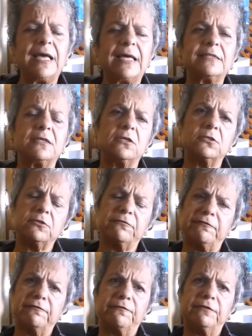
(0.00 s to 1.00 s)
and a lot of
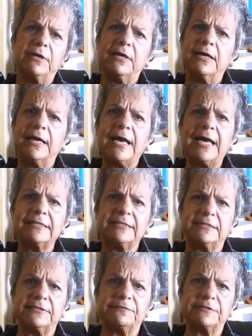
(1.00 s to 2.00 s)

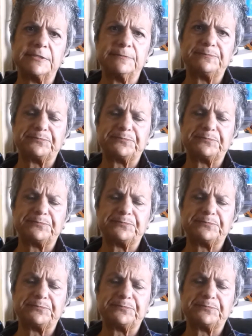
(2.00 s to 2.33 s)
additives.